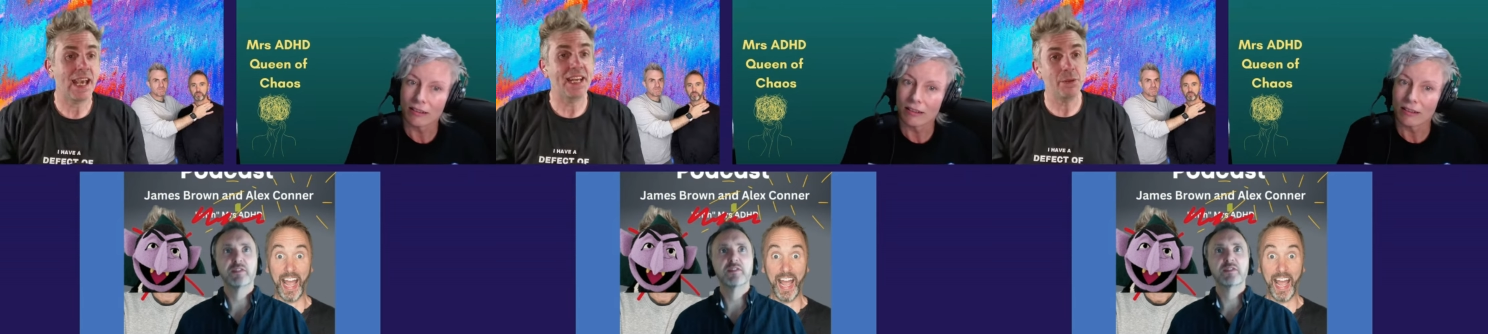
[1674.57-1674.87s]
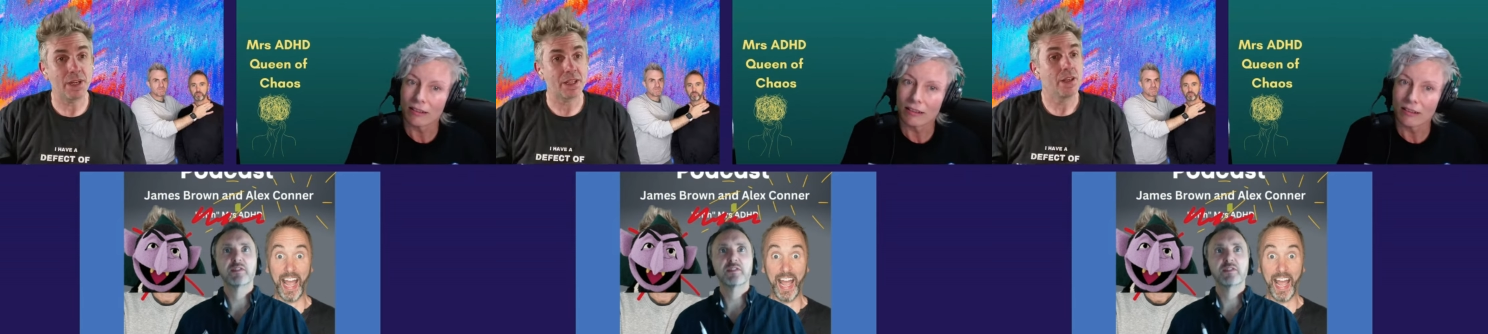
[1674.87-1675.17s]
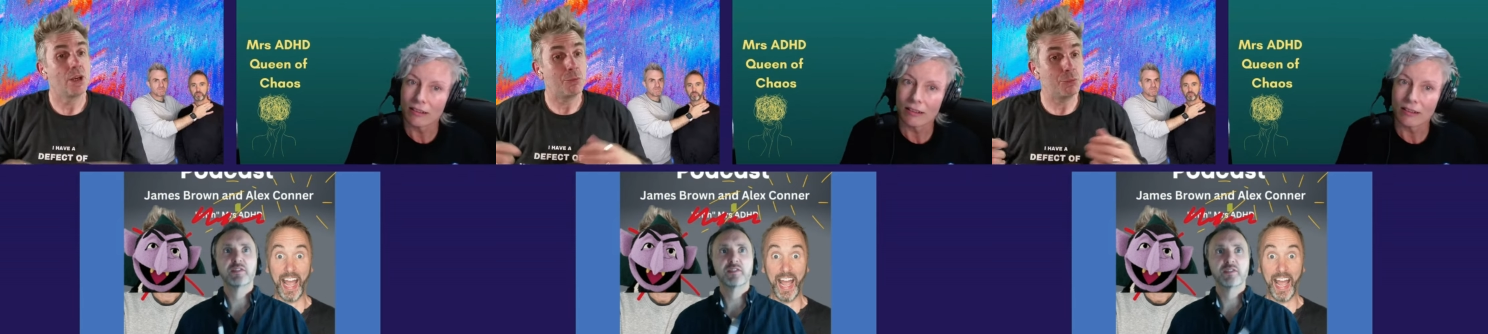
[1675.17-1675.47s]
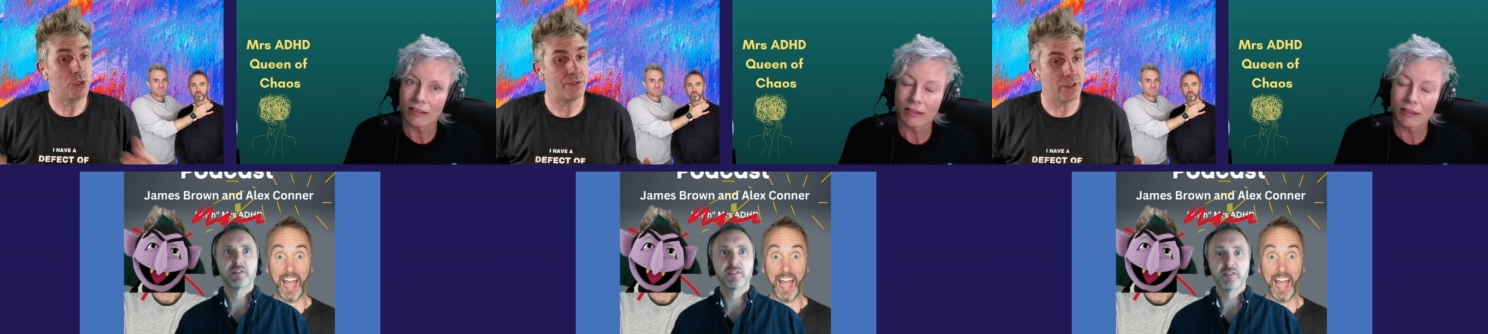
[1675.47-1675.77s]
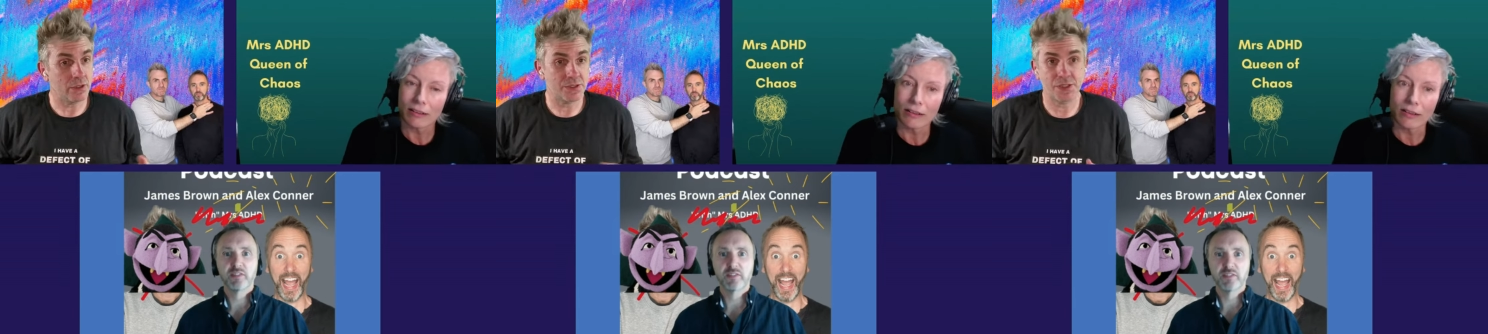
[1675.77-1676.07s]
Speaker 1: Anyway,
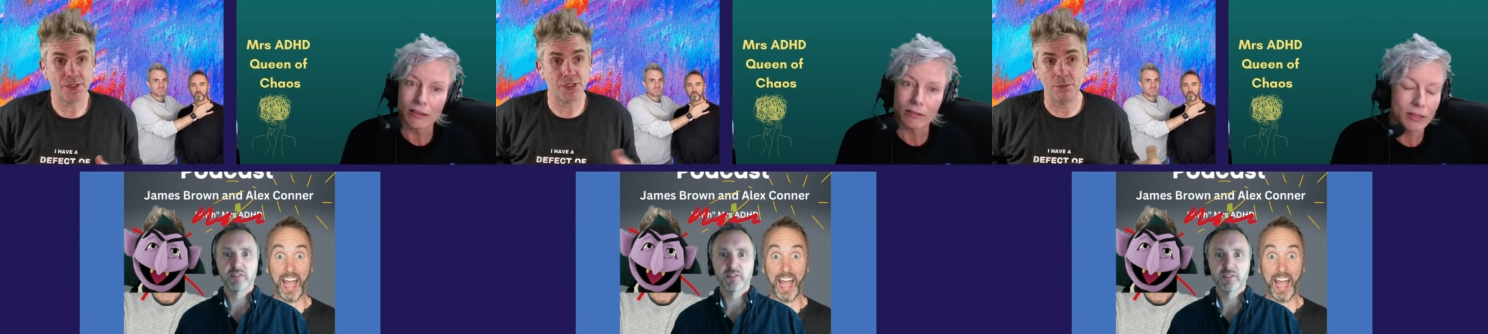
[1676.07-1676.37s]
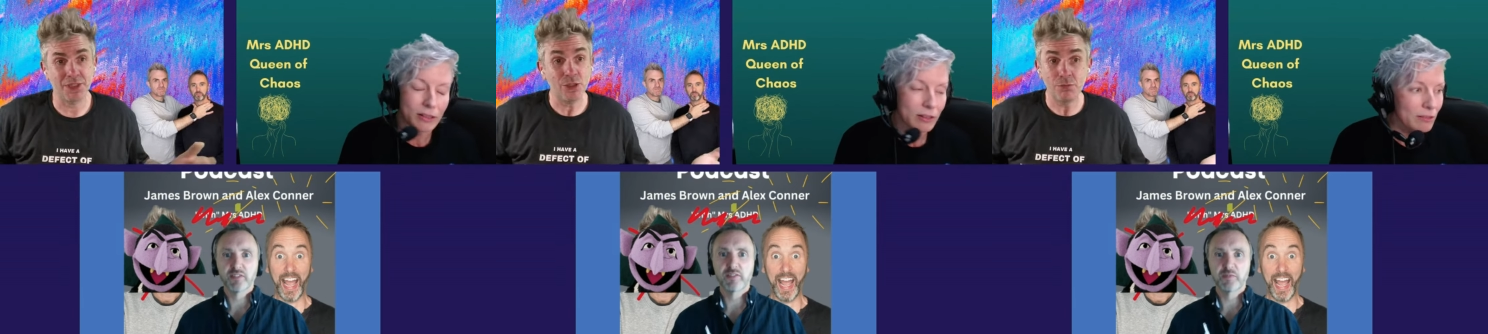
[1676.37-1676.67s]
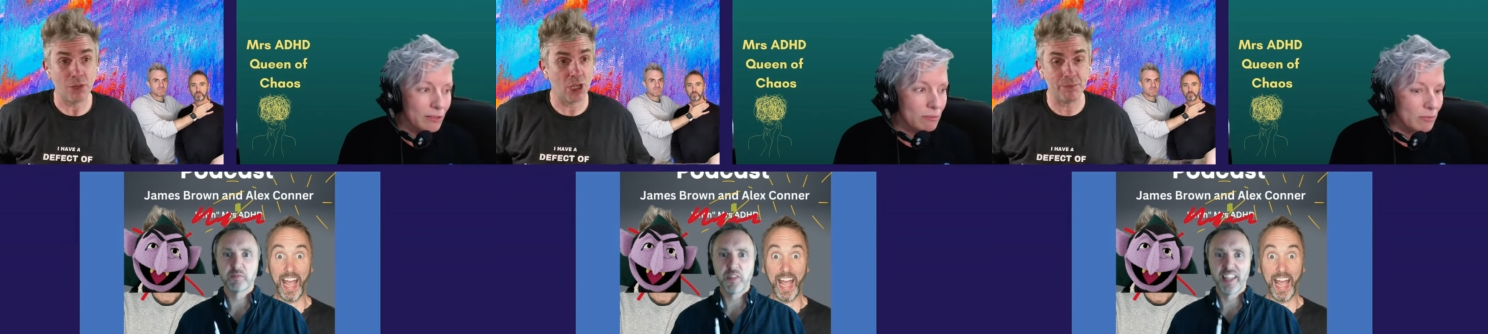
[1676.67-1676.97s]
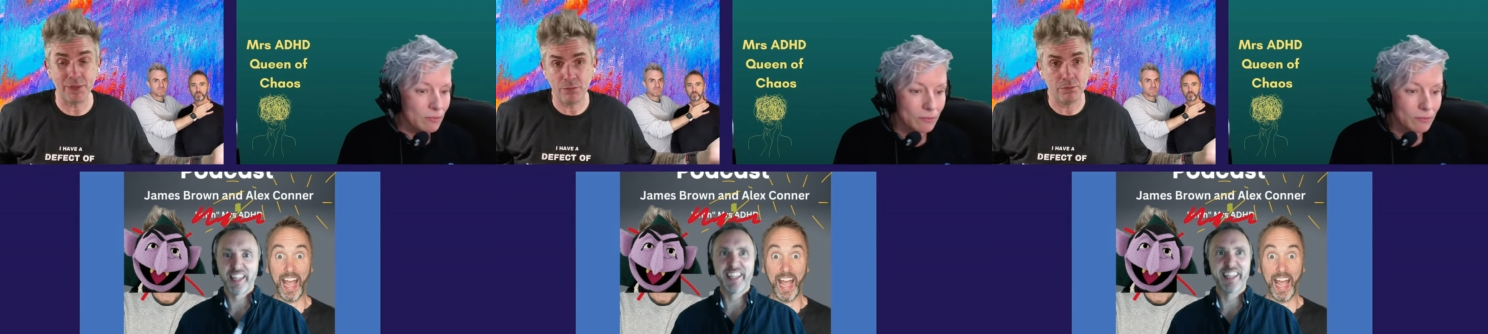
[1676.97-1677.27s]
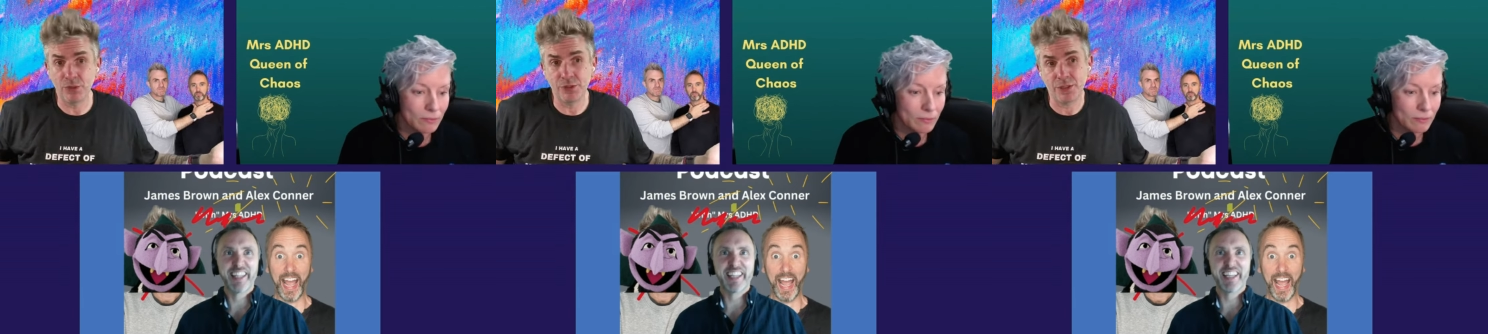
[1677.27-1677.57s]
moving on to somebody who might be
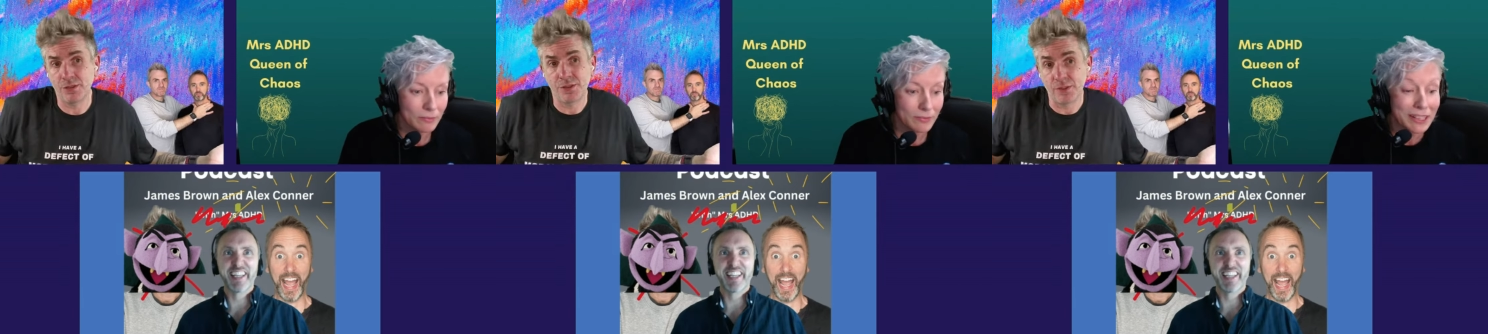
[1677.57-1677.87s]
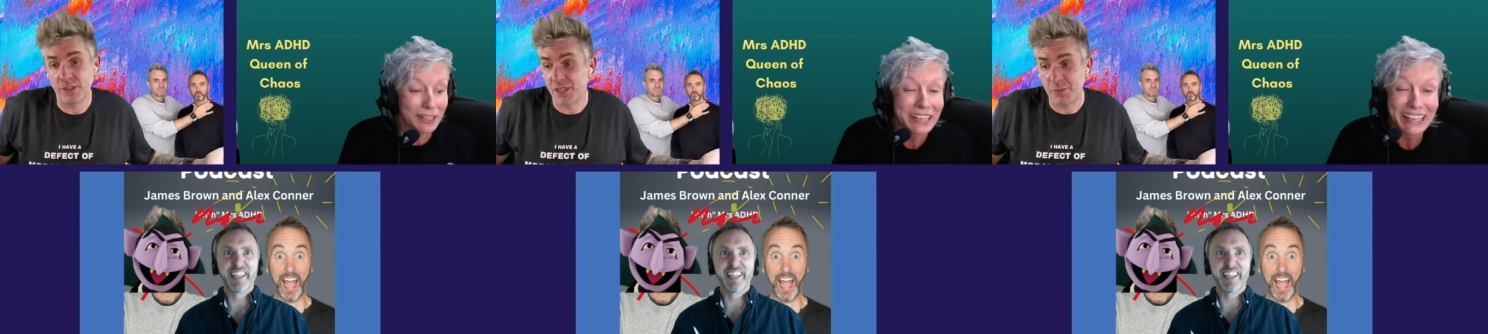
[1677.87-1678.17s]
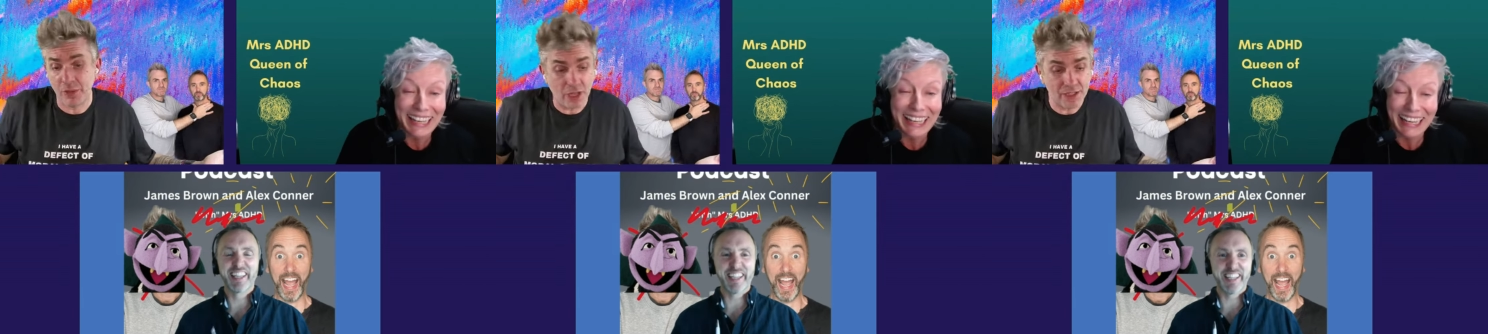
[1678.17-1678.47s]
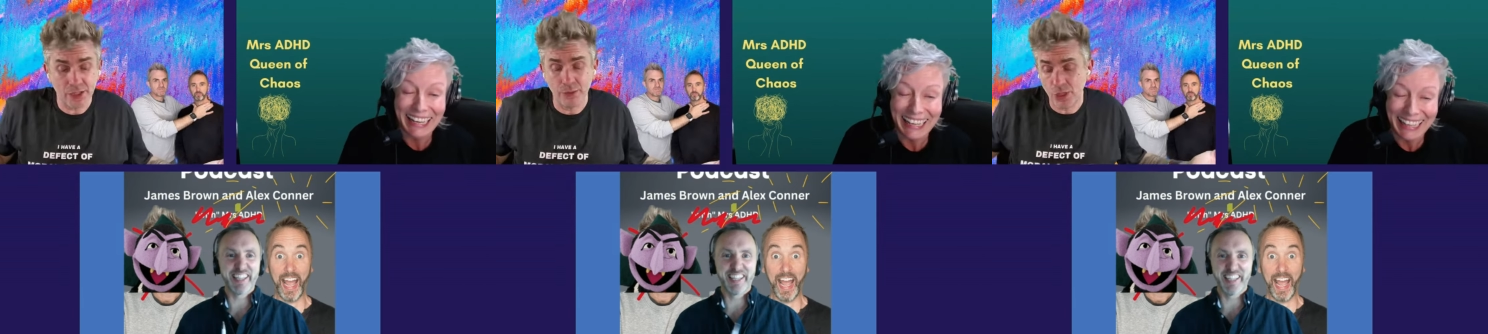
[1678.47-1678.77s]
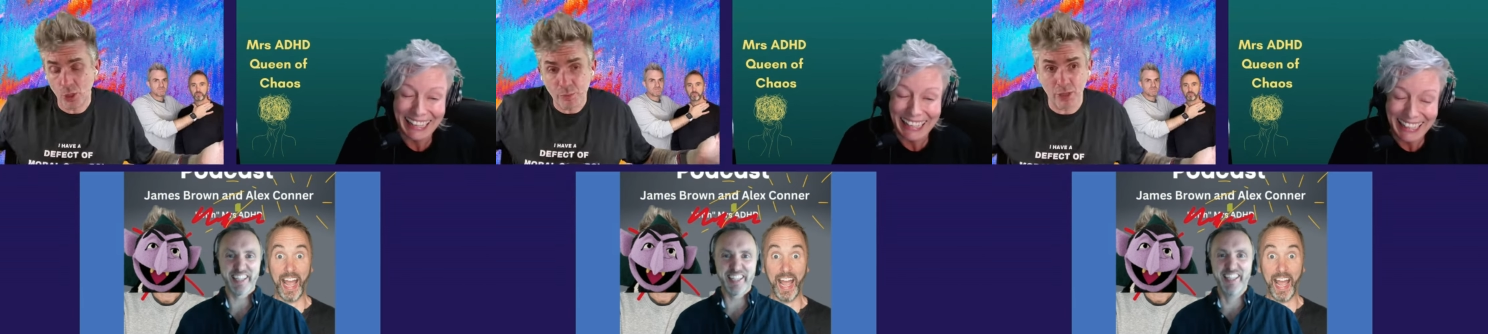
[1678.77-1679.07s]
more useful in this part. I
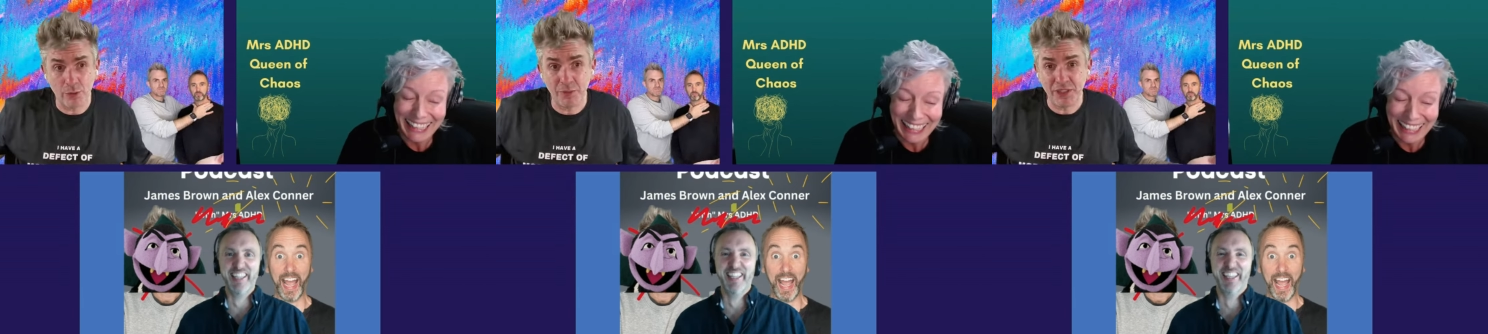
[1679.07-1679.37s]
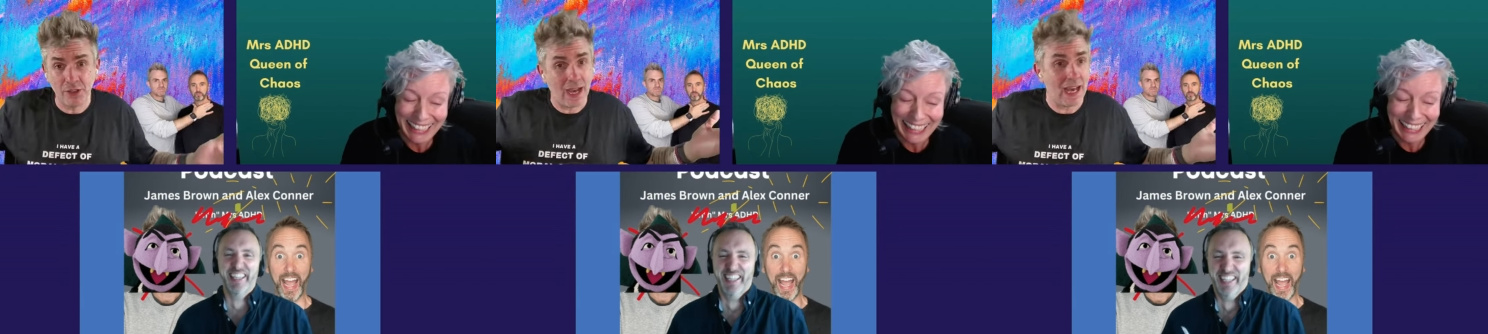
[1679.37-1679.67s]
don't know. Probably not